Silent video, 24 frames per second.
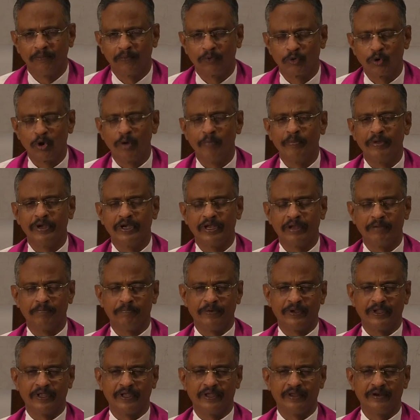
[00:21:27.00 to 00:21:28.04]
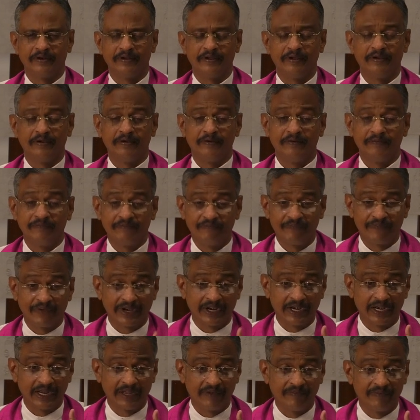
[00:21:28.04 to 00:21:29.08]
Roman Empire for
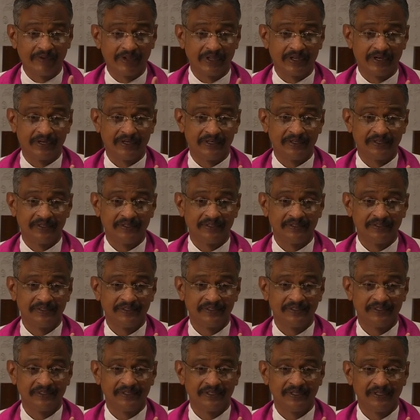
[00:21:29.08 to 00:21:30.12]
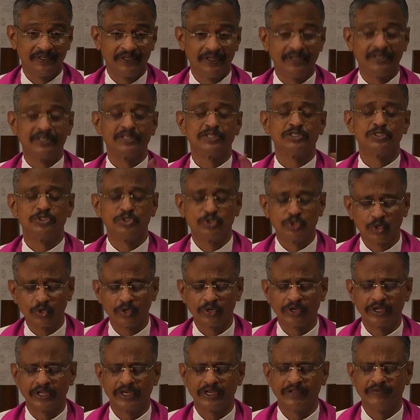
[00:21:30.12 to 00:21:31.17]
an hour. It is
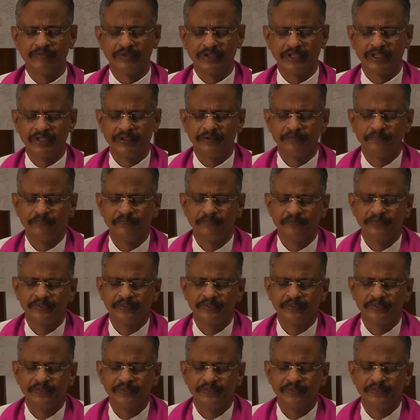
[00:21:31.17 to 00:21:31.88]
joke in a way.